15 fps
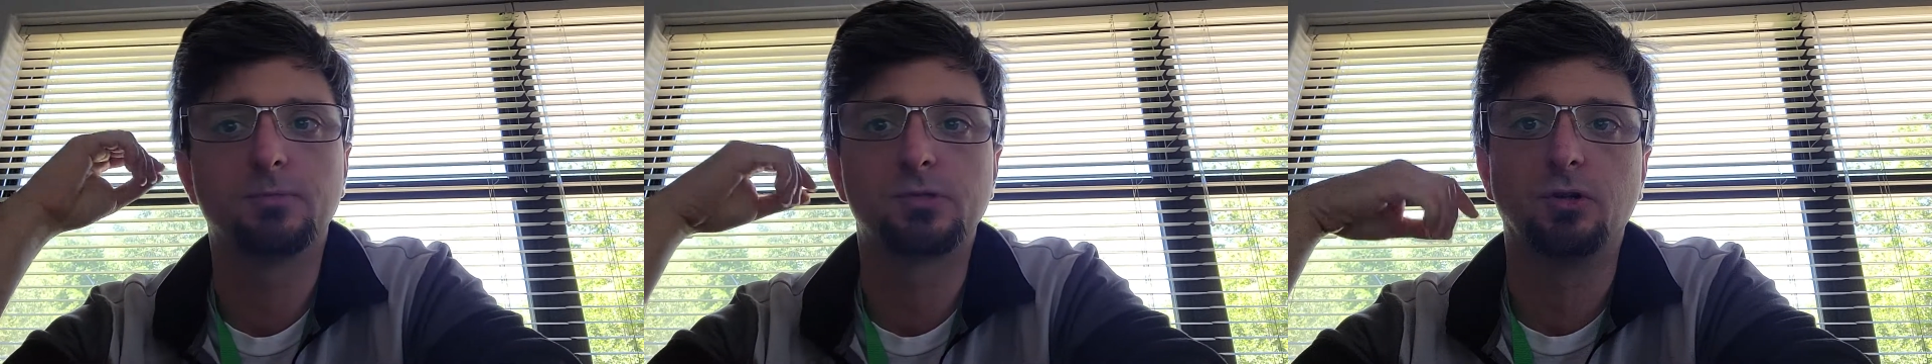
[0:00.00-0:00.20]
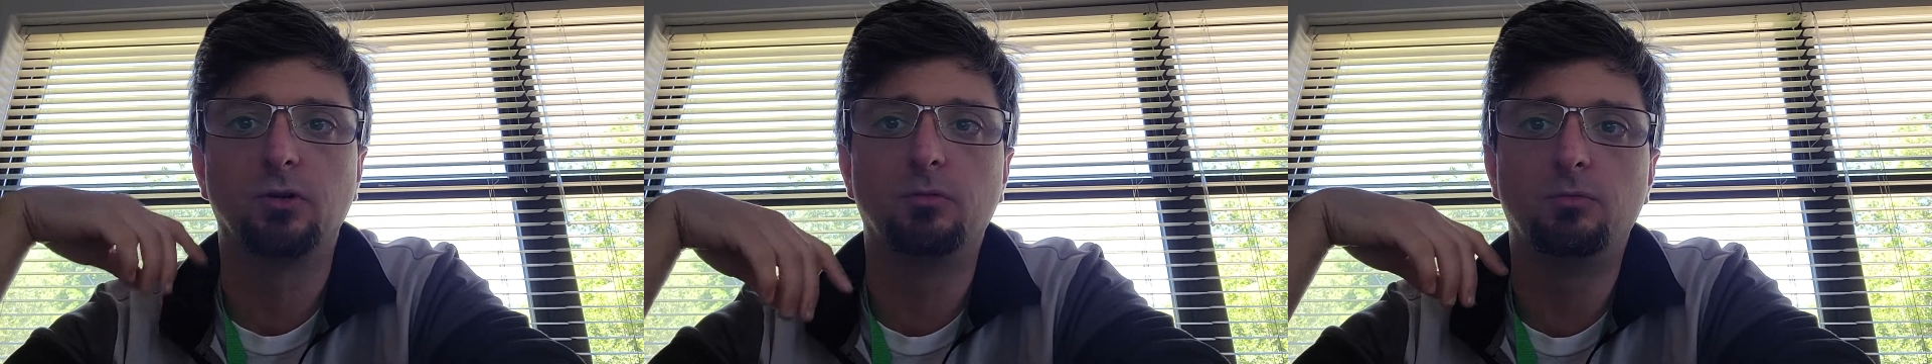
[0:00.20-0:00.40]

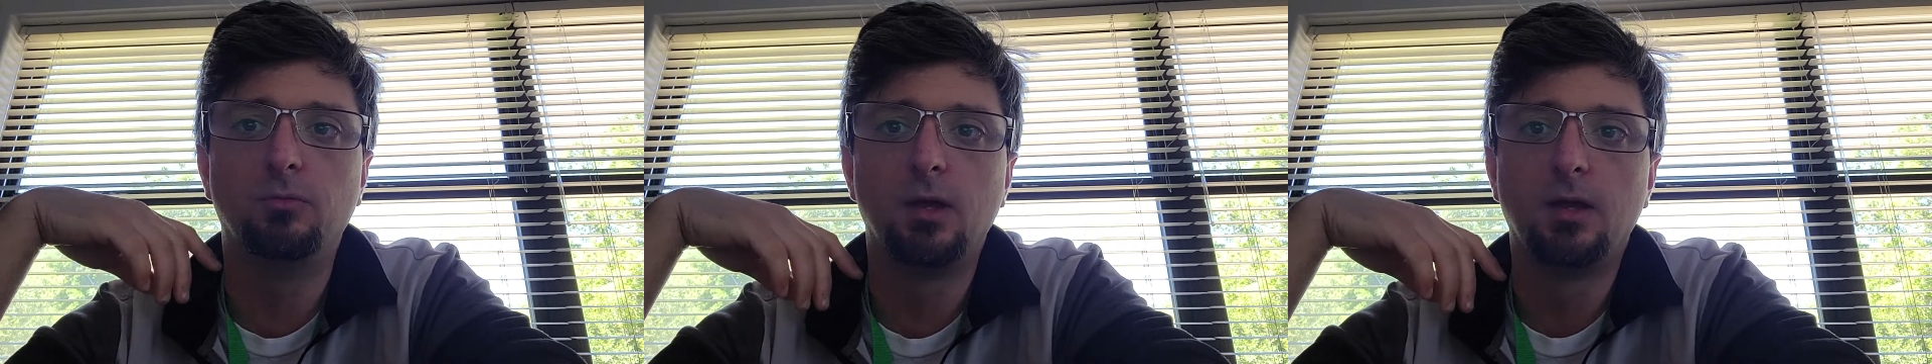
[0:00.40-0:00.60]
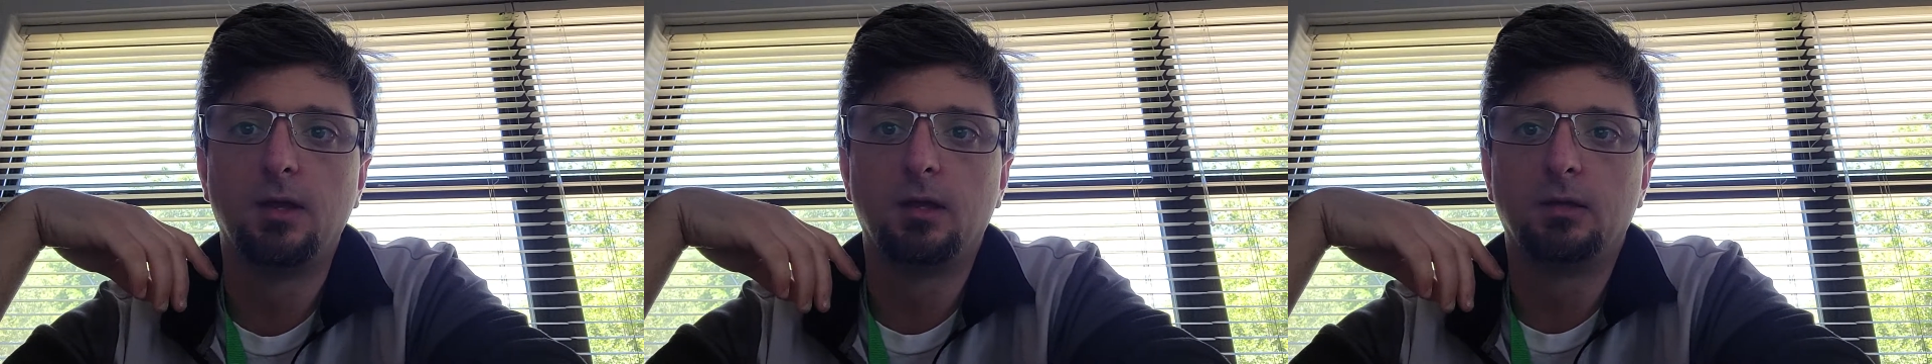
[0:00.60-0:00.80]
So
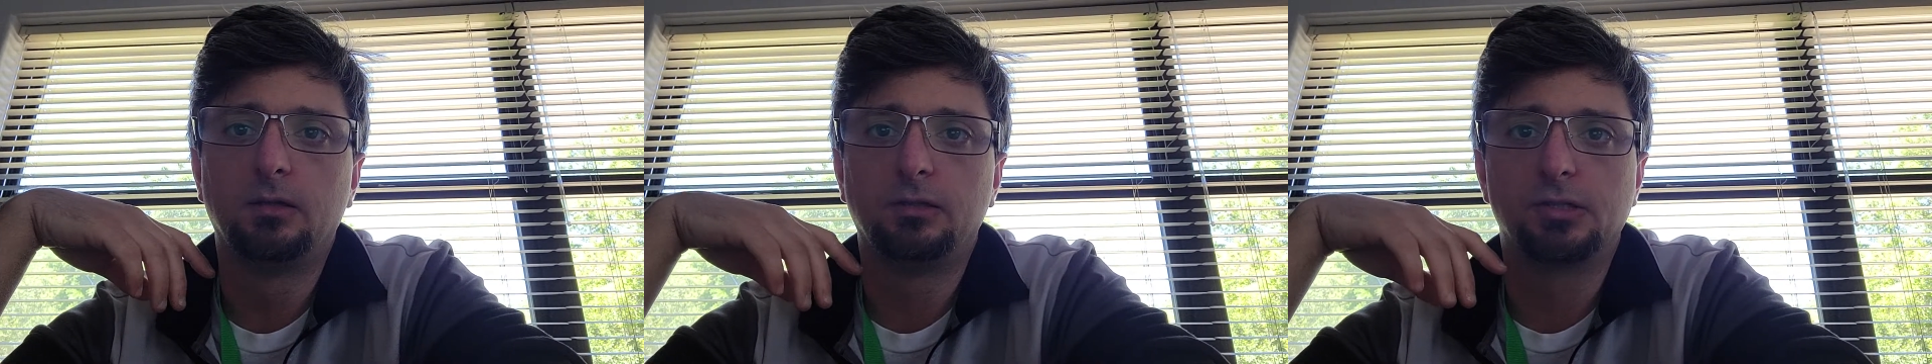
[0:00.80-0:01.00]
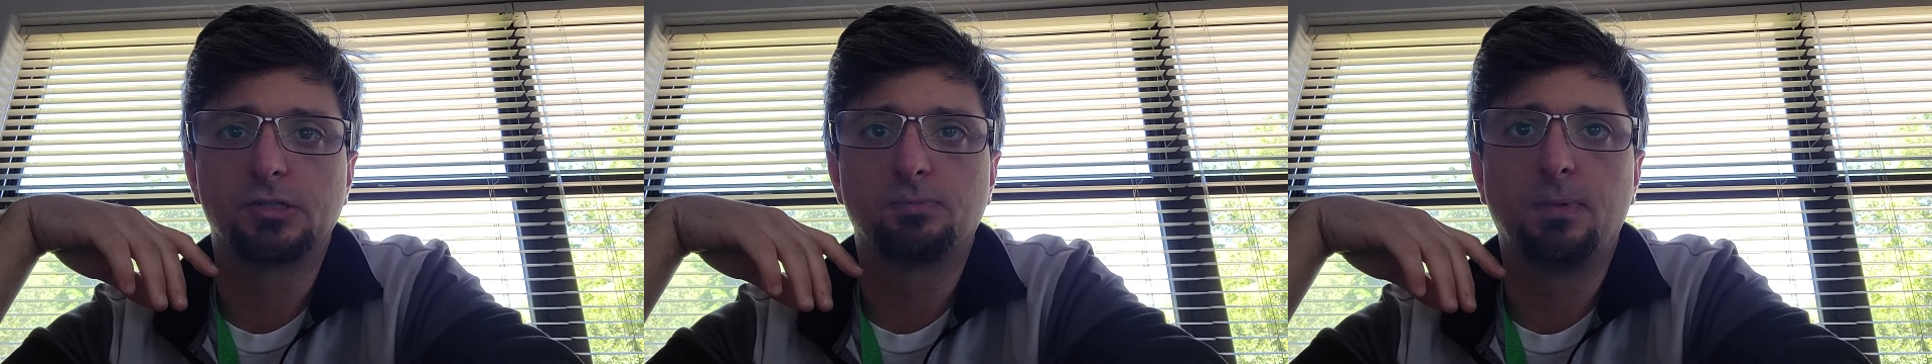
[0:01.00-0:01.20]

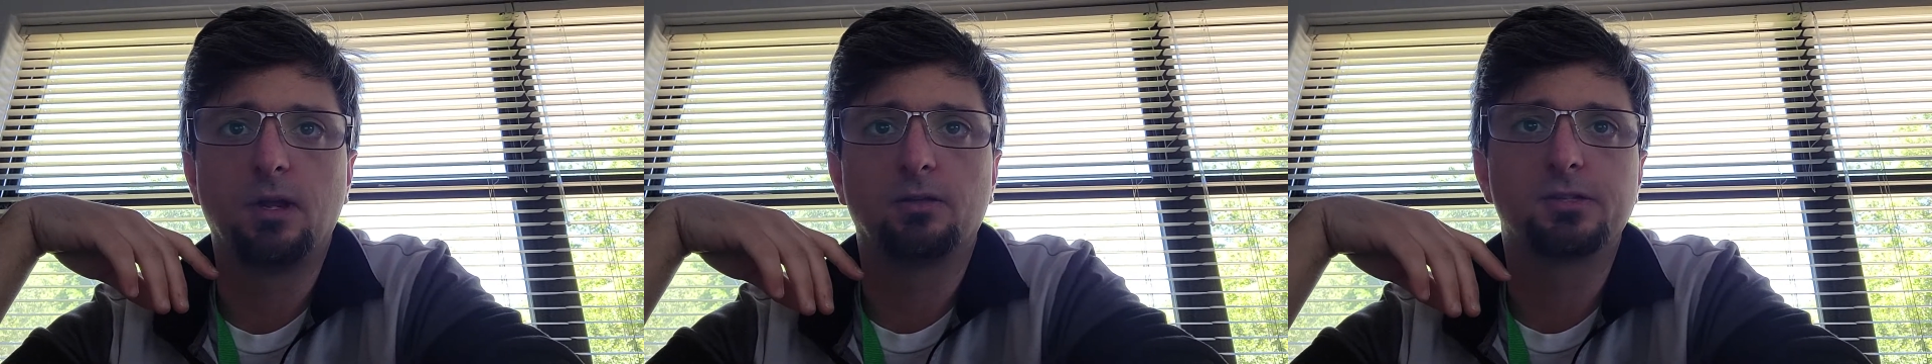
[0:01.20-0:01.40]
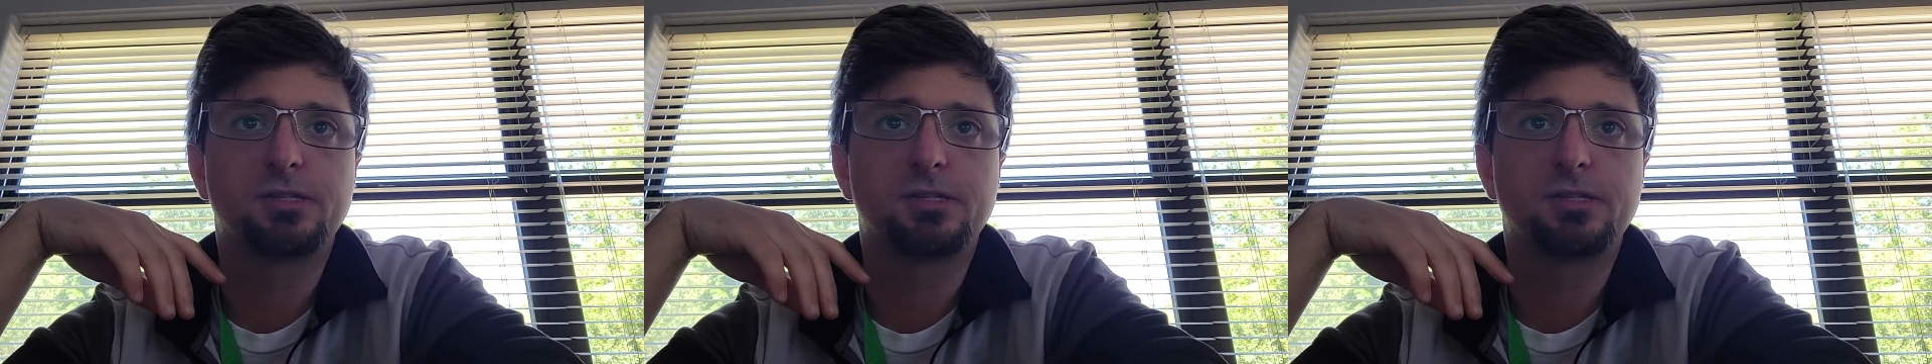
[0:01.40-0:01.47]
just be on